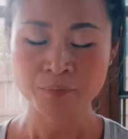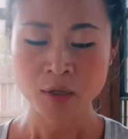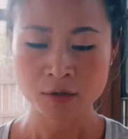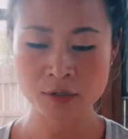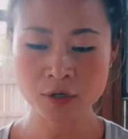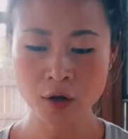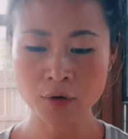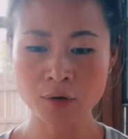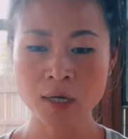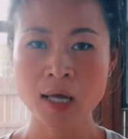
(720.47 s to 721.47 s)

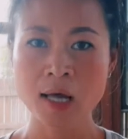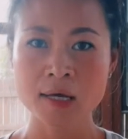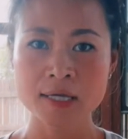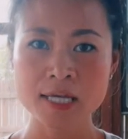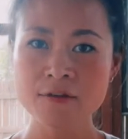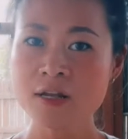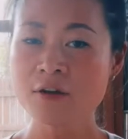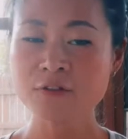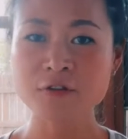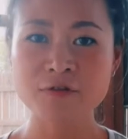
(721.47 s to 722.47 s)
So even
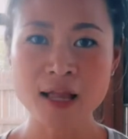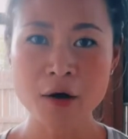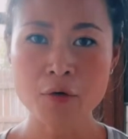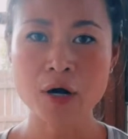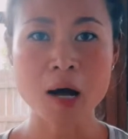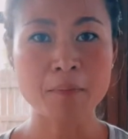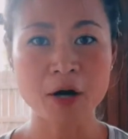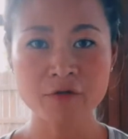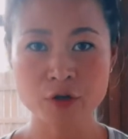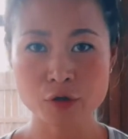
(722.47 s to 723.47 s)
if the flower
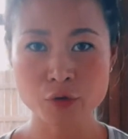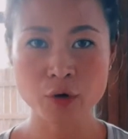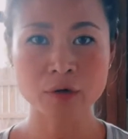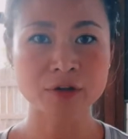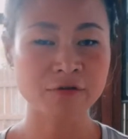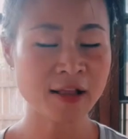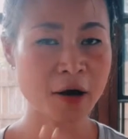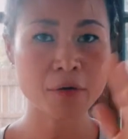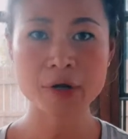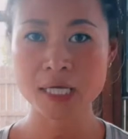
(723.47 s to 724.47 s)
above the soil, the
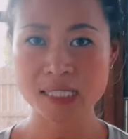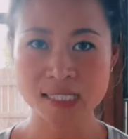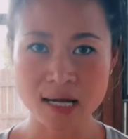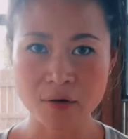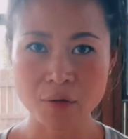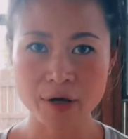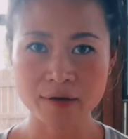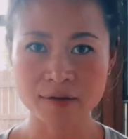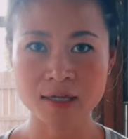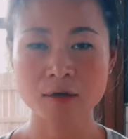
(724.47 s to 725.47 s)
flower is done
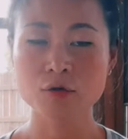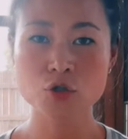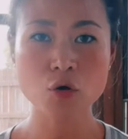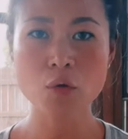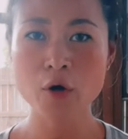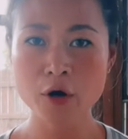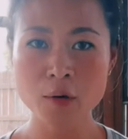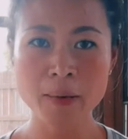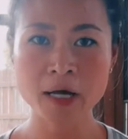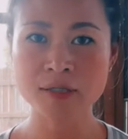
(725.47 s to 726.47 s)
with, don't worry
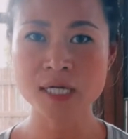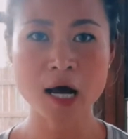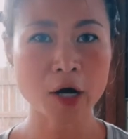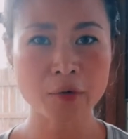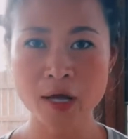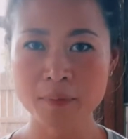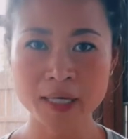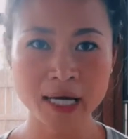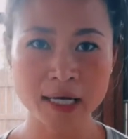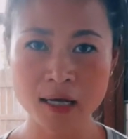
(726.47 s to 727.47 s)
about hurry up
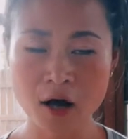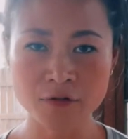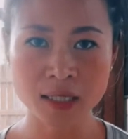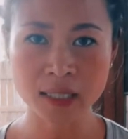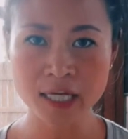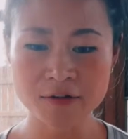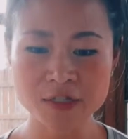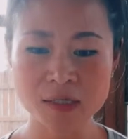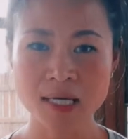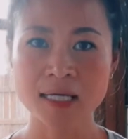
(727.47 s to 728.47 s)
cutting off the
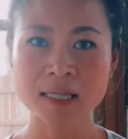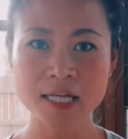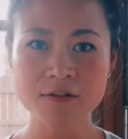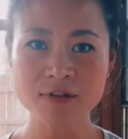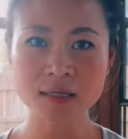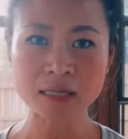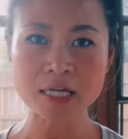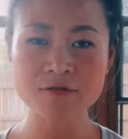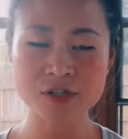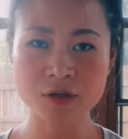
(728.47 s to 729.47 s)
leaves. Leave the
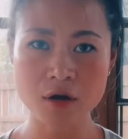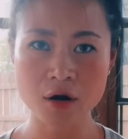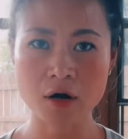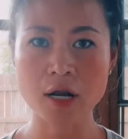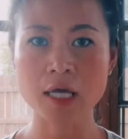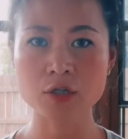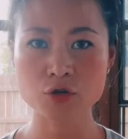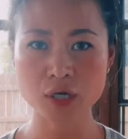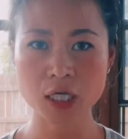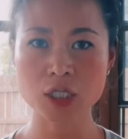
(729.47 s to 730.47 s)
leaves there and to
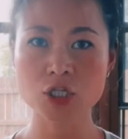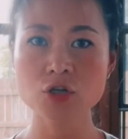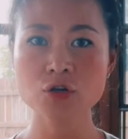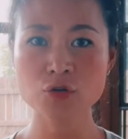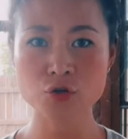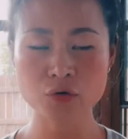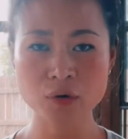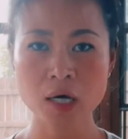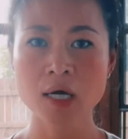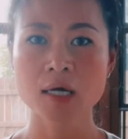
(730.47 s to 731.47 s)
continue to
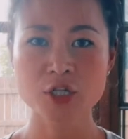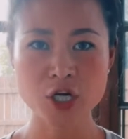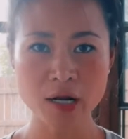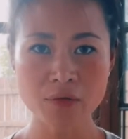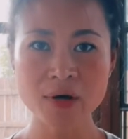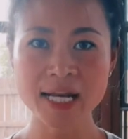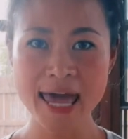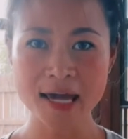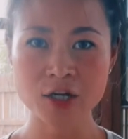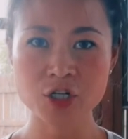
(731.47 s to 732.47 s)
generate
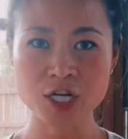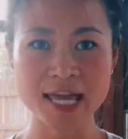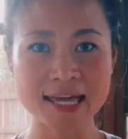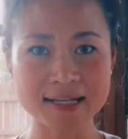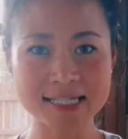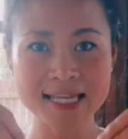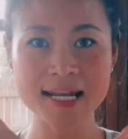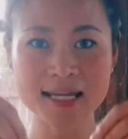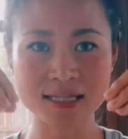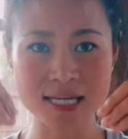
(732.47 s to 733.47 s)
energy and send
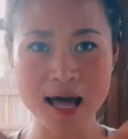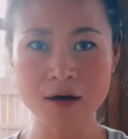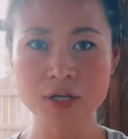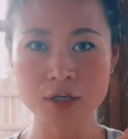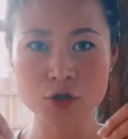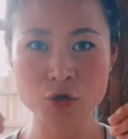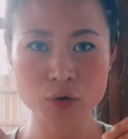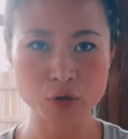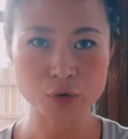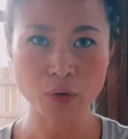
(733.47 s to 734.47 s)
it down into the
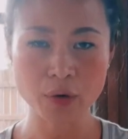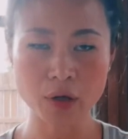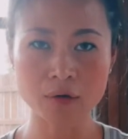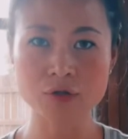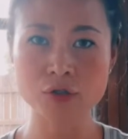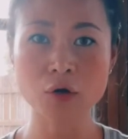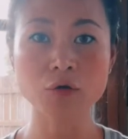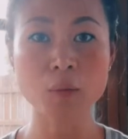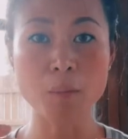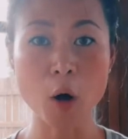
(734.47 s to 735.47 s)
soil so
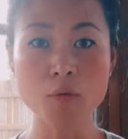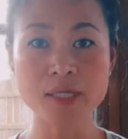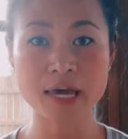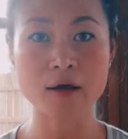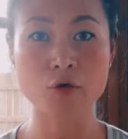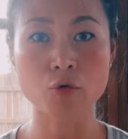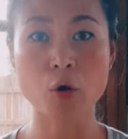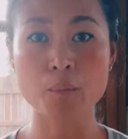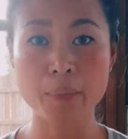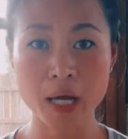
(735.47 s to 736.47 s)
the bulbs can
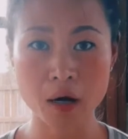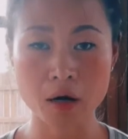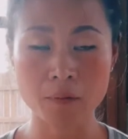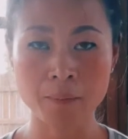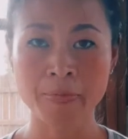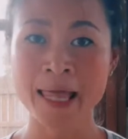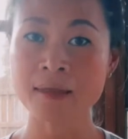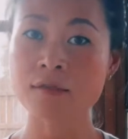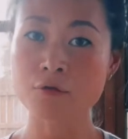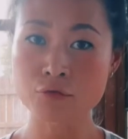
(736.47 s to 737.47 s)
grow bigger
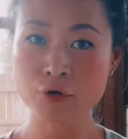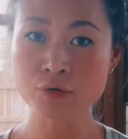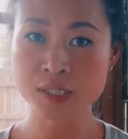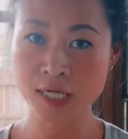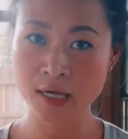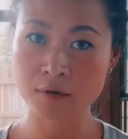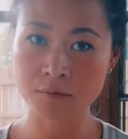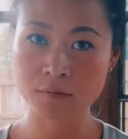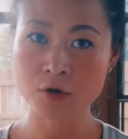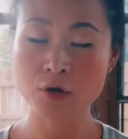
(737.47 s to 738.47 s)
and the roots can,
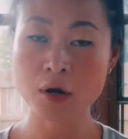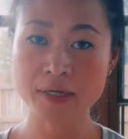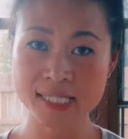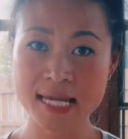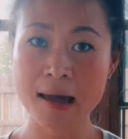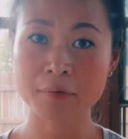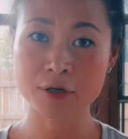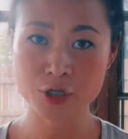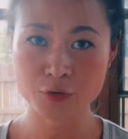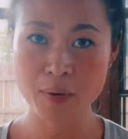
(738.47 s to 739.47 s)

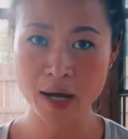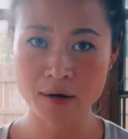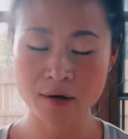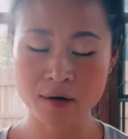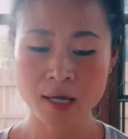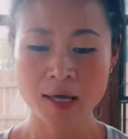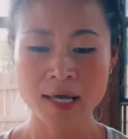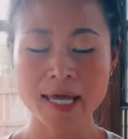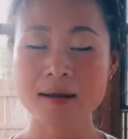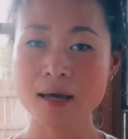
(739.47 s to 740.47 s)
establish better.
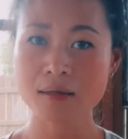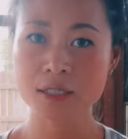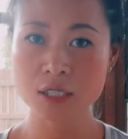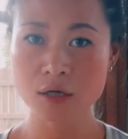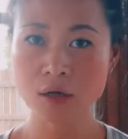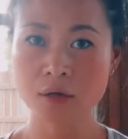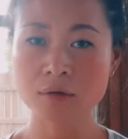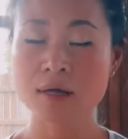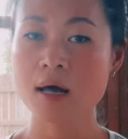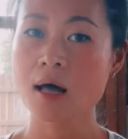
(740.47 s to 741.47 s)
And until
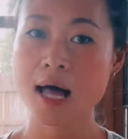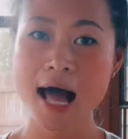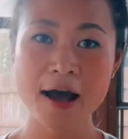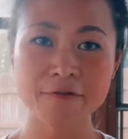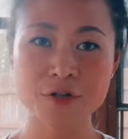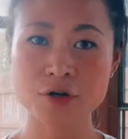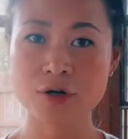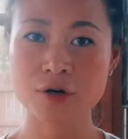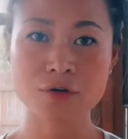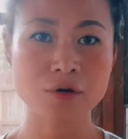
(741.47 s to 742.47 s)

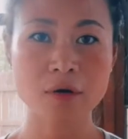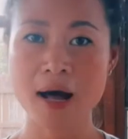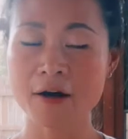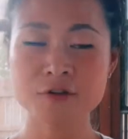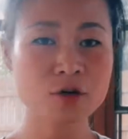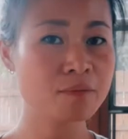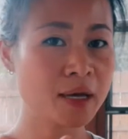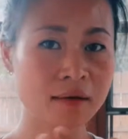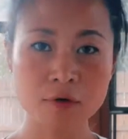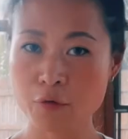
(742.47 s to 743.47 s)
after, after
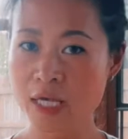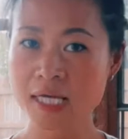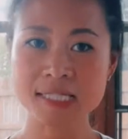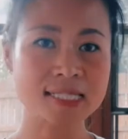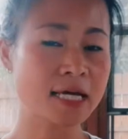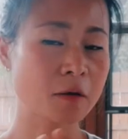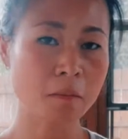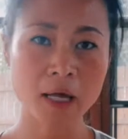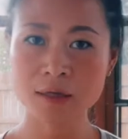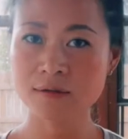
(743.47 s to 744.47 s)
being weeks and
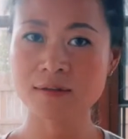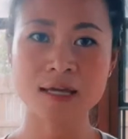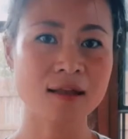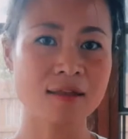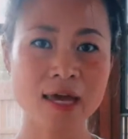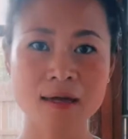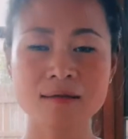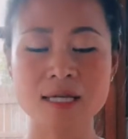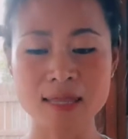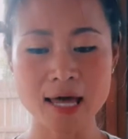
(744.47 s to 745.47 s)
months, and then
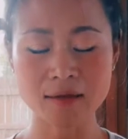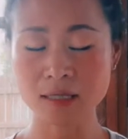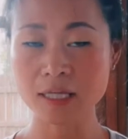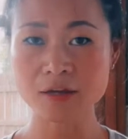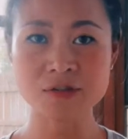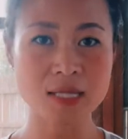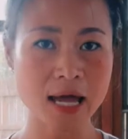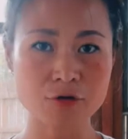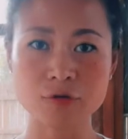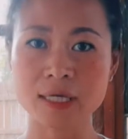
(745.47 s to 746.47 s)
the leaves
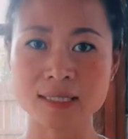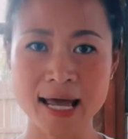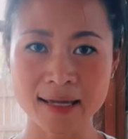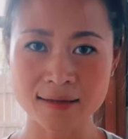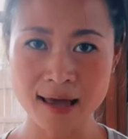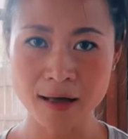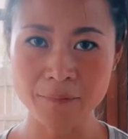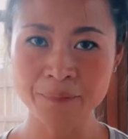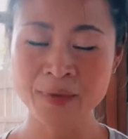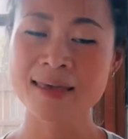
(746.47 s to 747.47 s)
naturally die down,
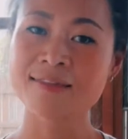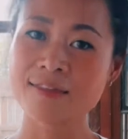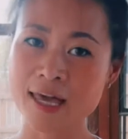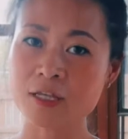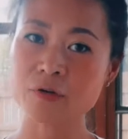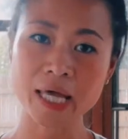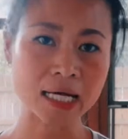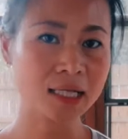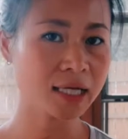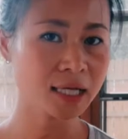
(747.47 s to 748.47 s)
then you can
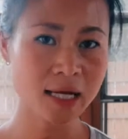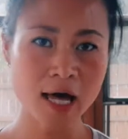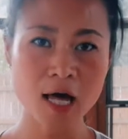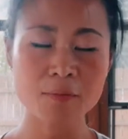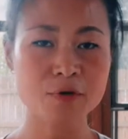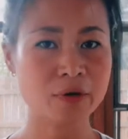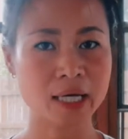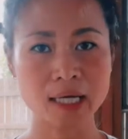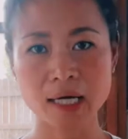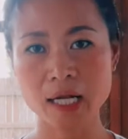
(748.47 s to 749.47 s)
clean it up, you can
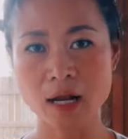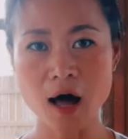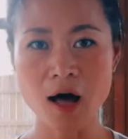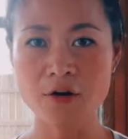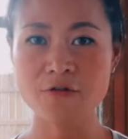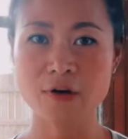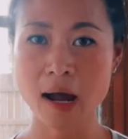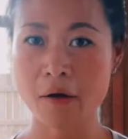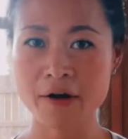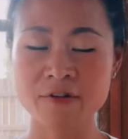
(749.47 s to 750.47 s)
cut it off, or
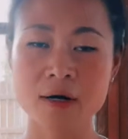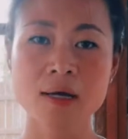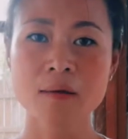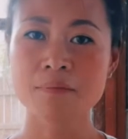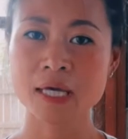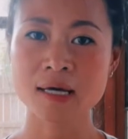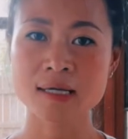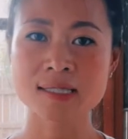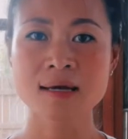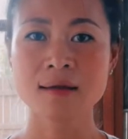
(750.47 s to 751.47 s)
however,
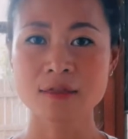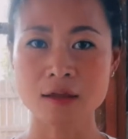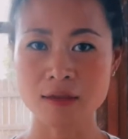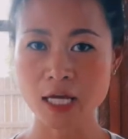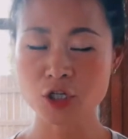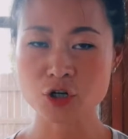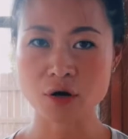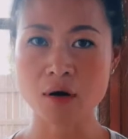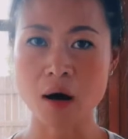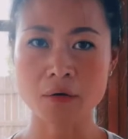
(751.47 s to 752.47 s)
because the
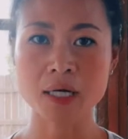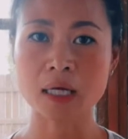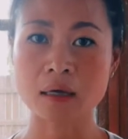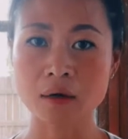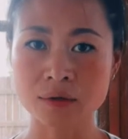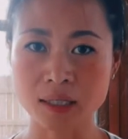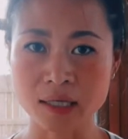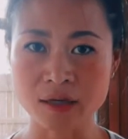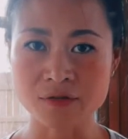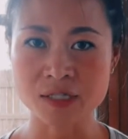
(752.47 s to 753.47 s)
nature already killed
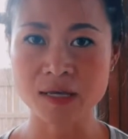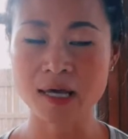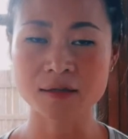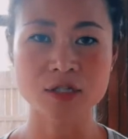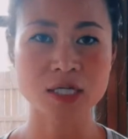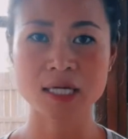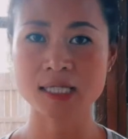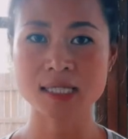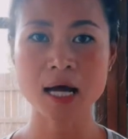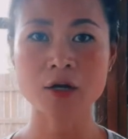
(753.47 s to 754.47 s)
leaves, and it's
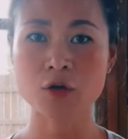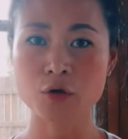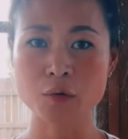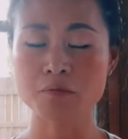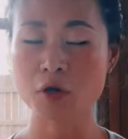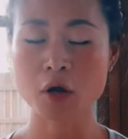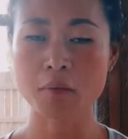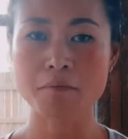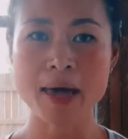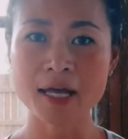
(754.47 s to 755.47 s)
not
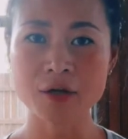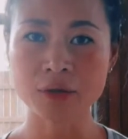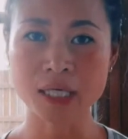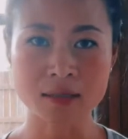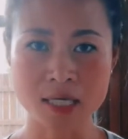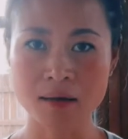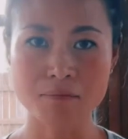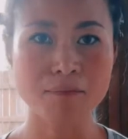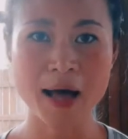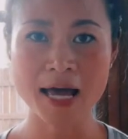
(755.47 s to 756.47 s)
manually done
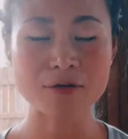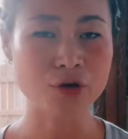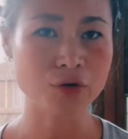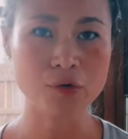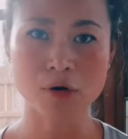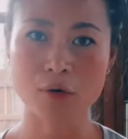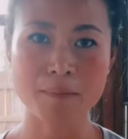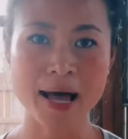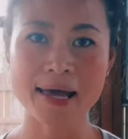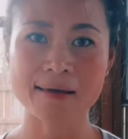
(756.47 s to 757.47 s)
by you or
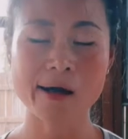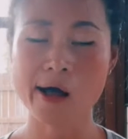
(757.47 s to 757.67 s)
by